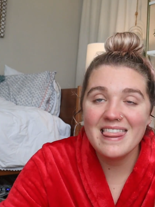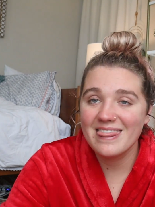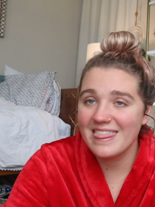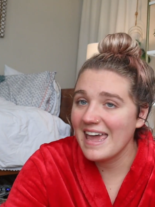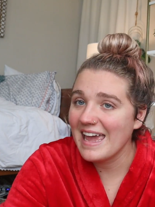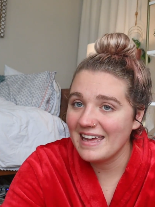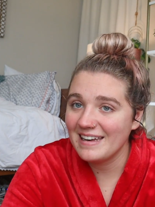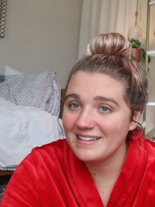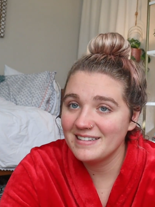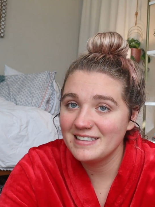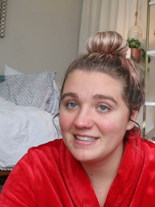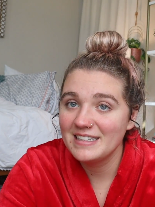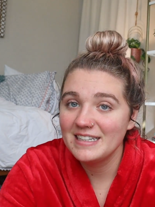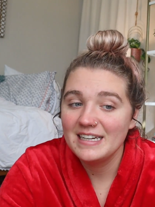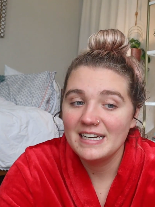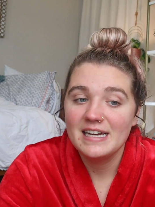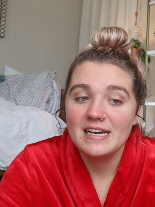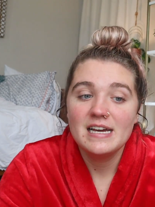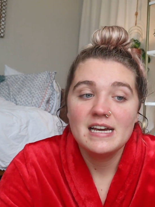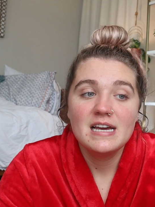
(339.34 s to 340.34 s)
Then
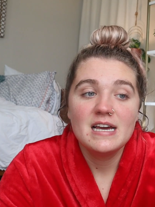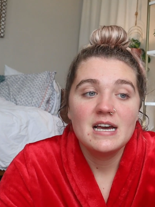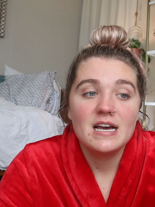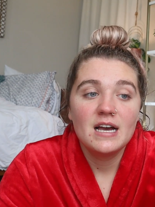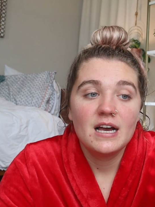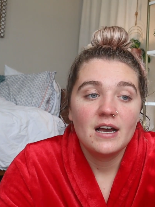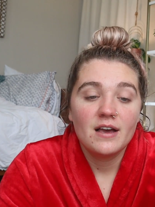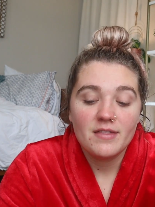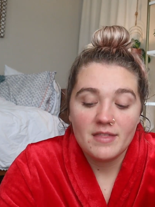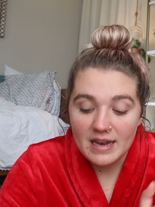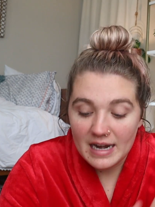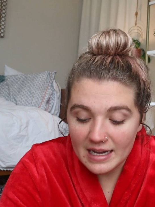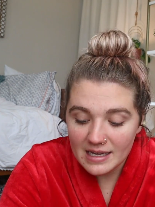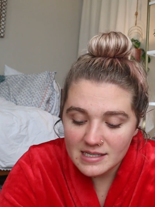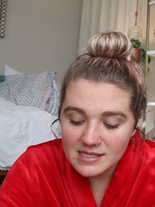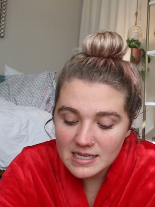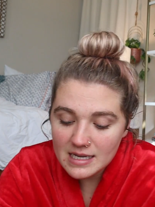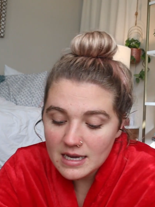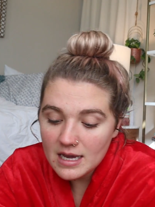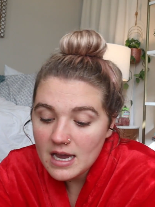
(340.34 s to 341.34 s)
the
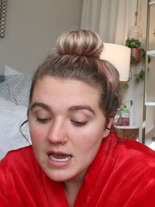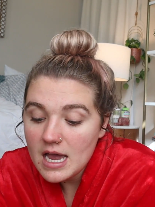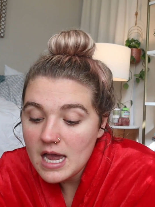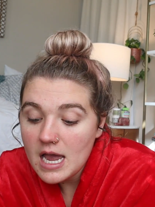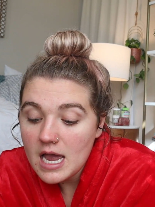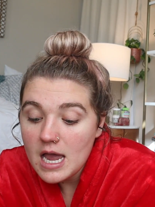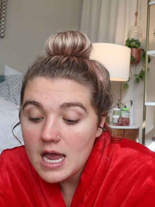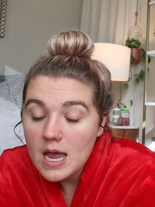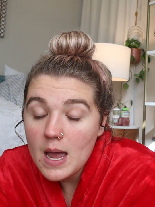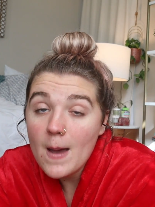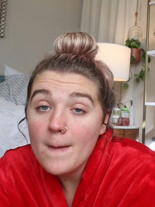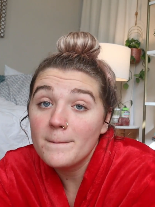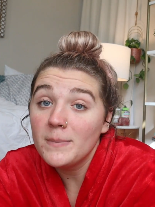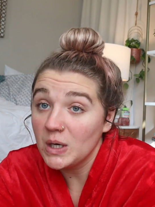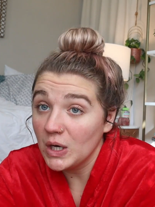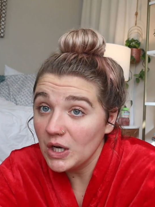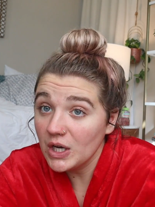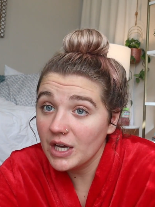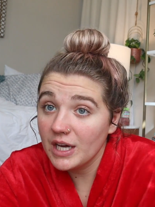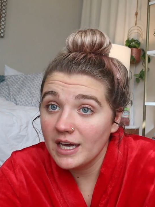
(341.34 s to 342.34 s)
next
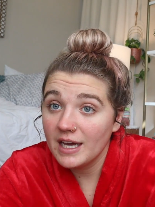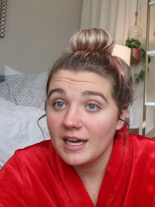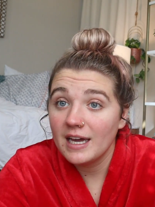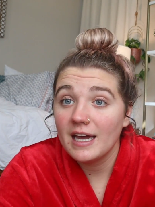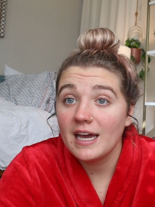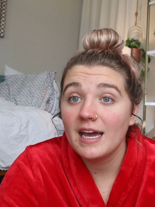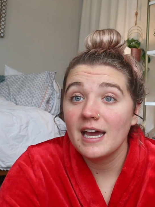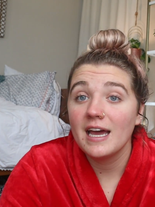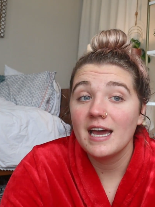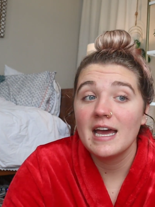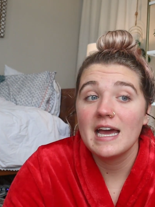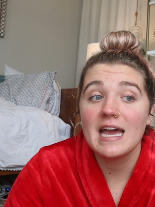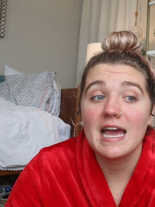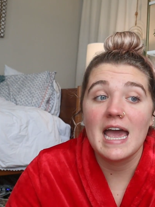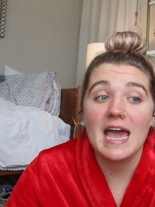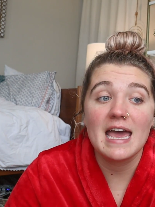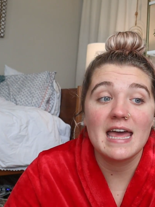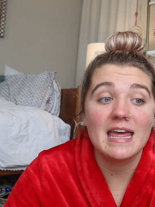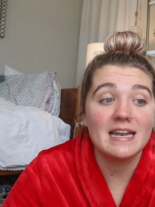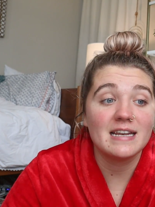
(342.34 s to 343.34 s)
book
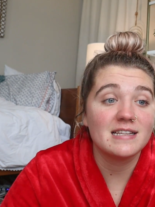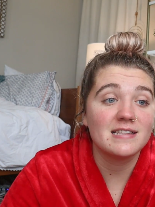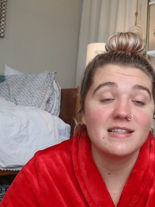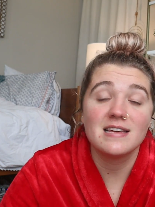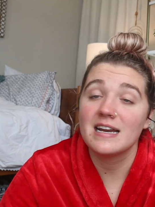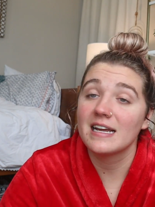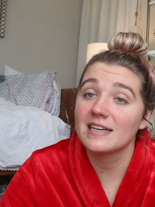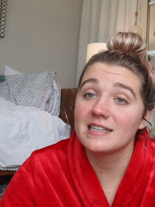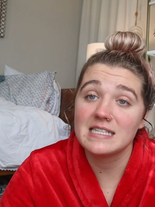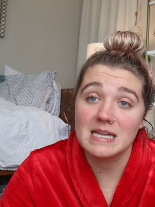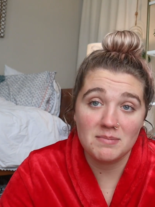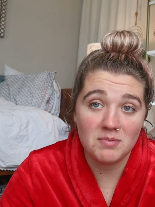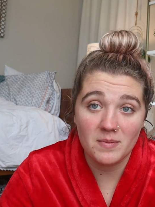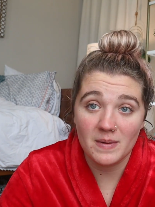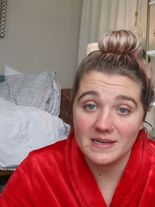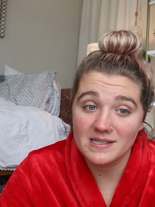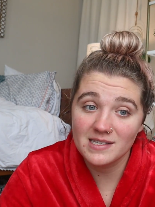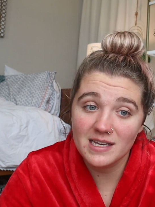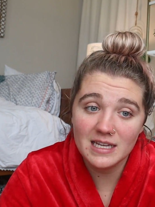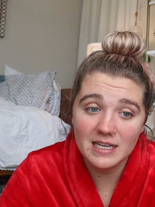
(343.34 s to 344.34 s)
and the next step in
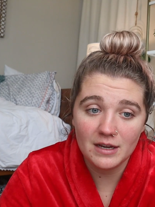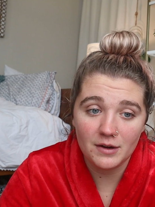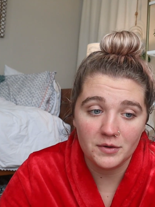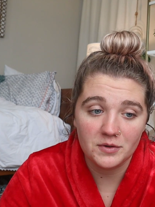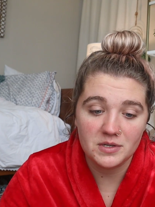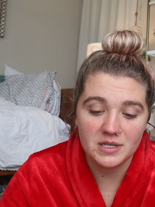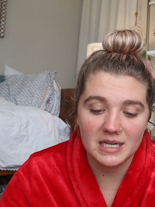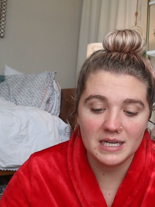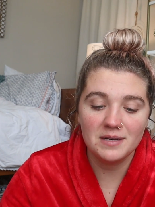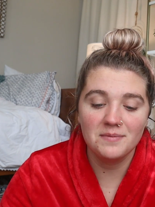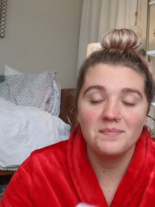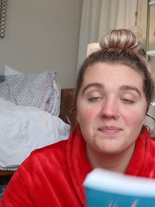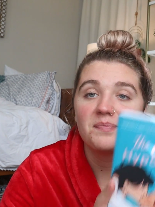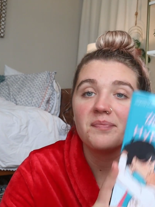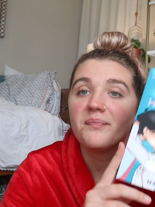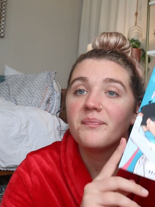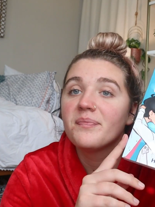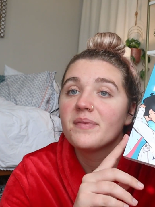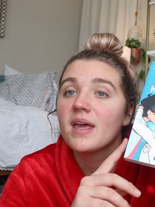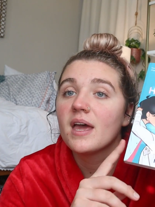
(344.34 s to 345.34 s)
my skincare routine,
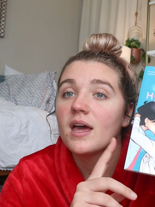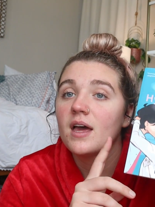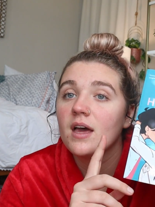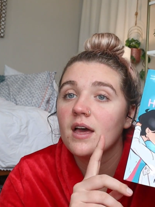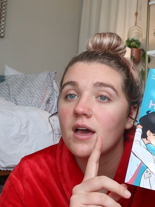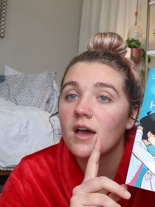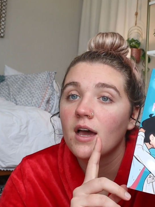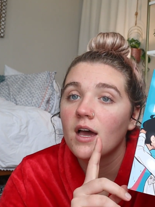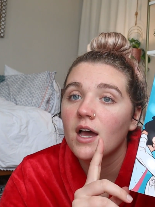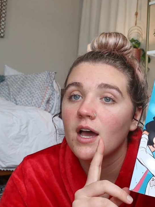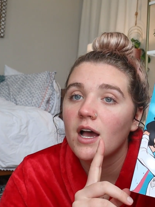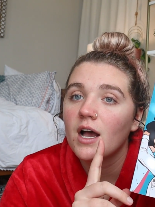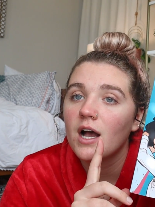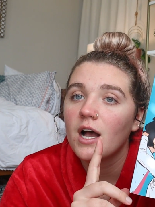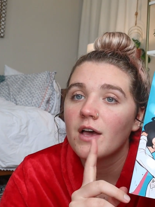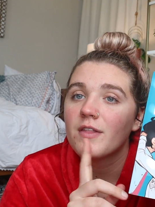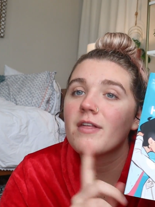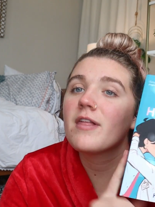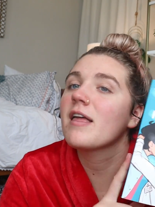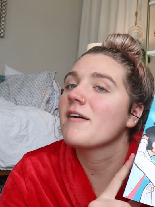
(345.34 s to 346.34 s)

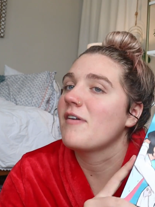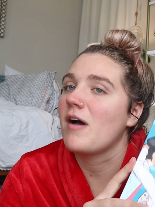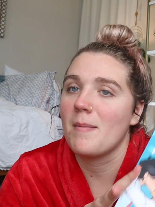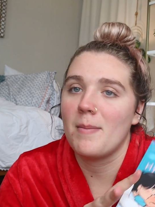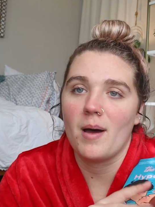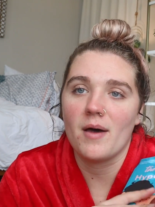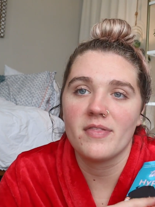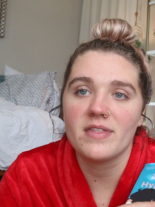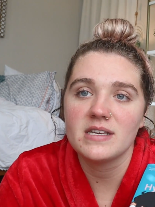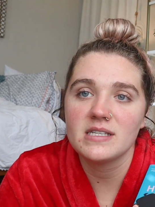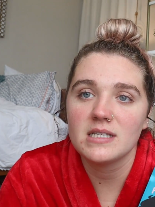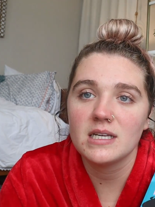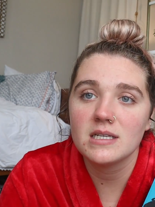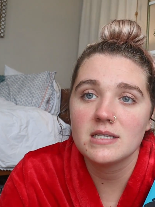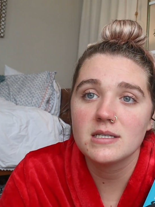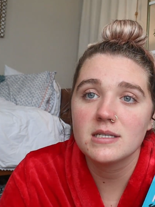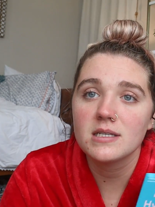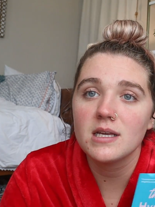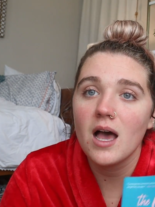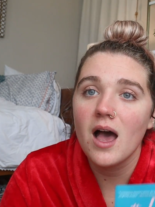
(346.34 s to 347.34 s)
The Love
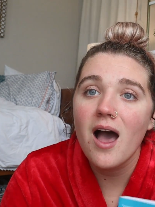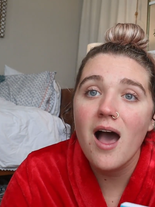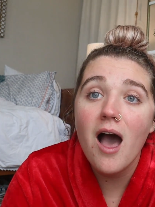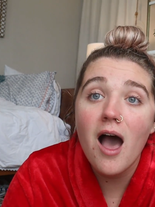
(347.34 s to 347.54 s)
Hypothesis.